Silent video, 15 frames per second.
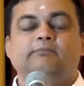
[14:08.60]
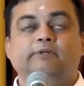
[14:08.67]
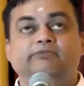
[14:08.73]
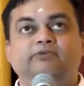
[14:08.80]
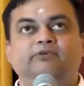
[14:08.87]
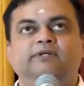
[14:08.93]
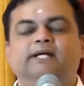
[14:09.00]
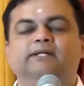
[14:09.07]

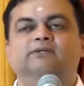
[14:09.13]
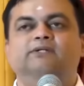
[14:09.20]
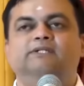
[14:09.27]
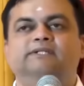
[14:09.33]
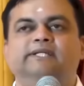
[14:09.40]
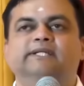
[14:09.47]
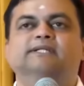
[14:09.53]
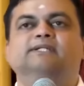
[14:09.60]
Before I
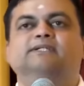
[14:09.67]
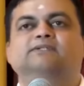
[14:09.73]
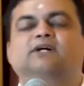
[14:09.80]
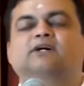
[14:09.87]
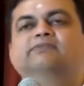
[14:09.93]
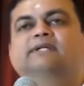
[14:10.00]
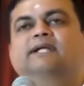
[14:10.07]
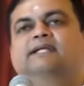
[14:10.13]
could think
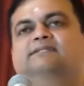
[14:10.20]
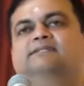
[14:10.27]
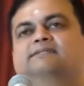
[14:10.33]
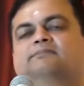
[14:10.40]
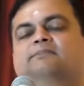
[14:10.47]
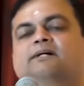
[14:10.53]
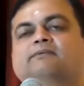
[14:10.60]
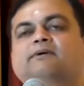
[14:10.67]
of an
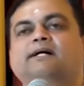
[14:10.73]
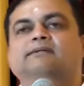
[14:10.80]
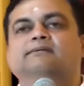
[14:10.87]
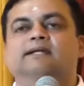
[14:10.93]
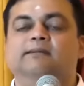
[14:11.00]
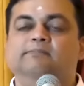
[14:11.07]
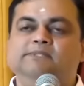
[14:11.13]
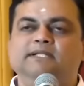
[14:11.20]
answer, Bhagwan
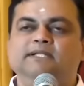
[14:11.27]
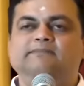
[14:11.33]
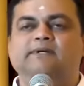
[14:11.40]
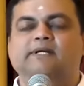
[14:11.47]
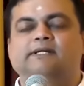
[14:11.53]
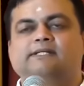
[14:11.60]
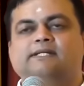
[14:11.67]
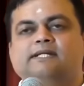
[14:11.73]
himself
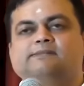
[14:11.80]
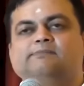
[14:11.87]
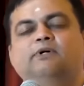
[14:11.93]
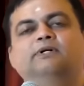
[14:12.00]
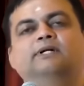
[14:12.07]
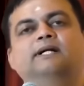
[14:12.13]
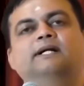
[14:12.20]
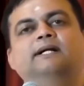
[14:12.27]

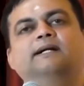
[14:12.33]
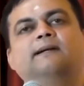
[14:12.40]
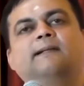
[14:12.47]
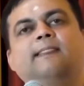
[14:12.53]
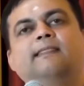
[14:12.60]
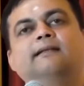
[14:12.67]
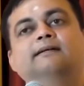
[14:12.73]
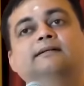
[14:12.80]
responded,
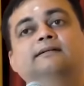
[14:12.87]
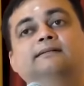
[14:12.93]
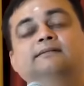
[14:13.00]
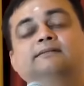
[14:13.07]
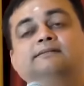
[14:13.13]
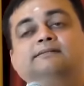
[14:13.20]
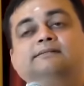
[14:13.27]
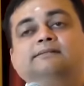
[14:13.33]

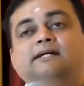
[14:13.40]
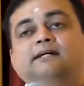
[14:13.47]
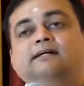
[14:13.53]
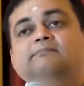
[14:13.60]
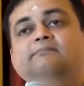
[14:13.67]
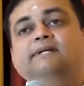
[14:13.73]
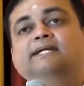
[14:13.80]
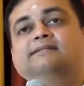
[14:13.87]
"Sa
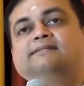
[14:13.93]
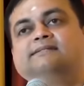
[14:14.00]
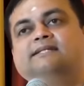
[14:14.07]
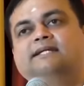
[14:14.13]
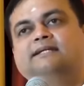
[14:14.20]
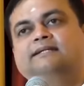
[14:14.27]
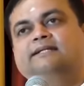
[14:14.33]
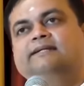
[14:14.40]
means
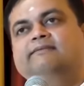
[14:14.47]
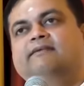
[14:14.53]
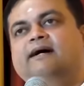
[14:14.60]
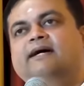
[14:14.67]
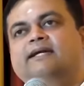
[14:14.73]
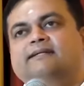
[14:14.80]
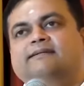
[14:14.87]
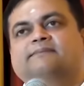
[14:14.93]

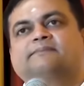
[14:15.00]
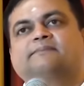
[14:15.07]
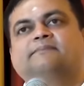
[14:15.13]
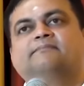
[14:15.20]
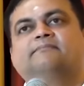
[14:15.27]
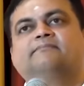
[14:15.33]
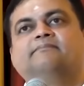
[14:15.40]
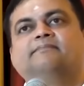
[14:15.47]
divine,
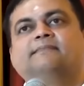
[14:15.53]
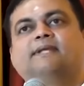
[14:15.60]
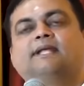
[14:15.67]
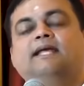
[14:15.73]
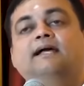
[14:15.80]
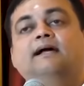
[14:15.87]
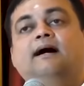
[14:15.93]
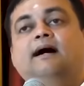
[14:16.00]

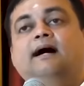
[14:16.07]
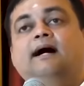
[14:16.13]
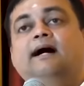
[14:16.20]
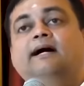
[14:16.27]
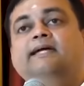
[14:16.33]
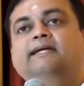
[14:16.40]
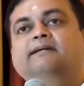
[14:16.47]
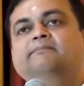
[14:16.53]

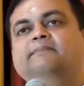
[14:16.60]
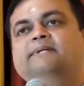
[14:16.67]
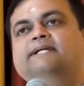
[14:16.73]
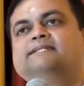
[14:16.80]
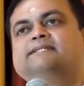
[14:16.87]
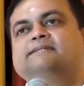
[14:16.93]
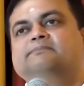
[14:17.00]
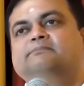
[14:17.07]
I
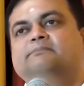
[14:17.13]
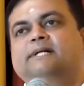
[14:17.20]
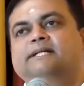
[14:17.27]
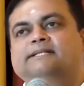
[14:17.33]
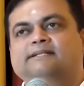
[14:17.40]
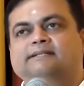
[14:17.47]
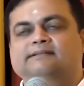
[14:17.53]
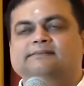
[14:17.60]
means
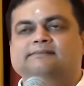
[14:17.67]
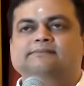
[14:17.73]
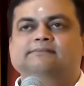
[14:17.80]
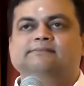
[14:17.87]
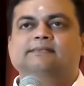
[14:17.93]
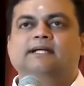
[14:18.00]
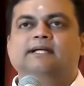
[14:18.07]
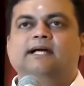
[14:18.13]
mother,
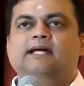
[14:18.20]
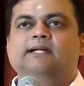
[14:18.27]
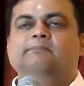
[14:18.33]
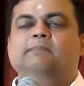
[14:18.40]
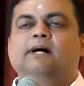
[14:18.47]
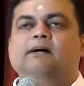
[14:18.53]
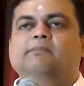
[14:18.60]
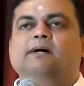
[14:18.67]
and
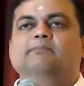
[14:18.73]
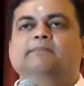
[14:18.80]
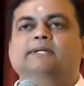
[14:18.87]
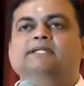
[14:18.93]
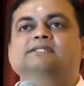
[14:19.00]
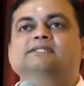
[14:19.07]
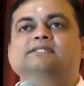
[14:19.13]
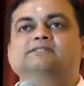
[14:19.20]
Baba
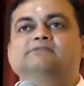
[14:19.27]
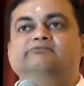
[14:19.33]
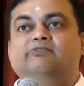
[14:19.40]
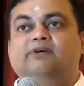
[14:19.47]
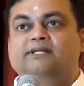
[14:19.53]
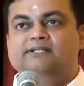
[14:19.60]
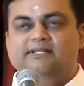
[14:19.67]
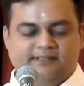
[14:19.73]
means
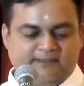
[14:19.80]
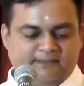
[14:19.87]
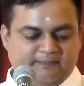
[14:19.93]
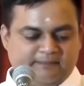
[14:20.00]
father.